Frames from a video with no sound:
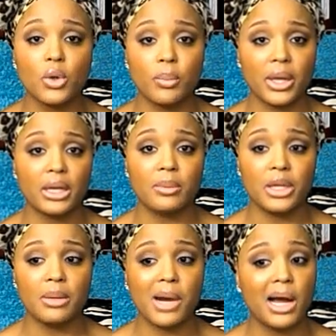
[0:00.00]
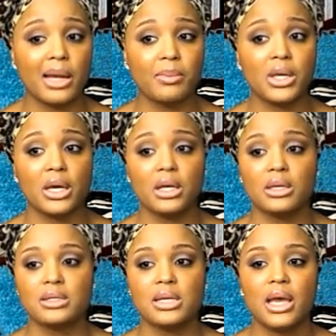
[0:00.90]
Don't pay them any mind
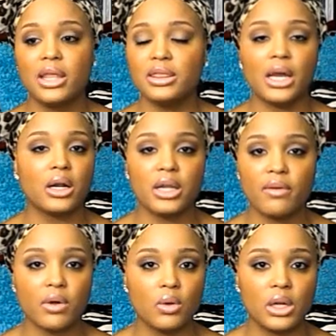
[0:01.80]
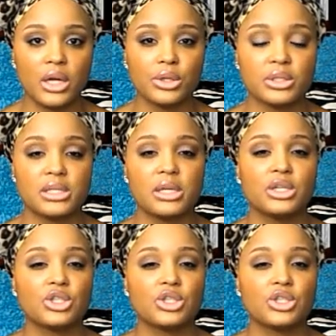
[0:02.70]
because they're never going to understand.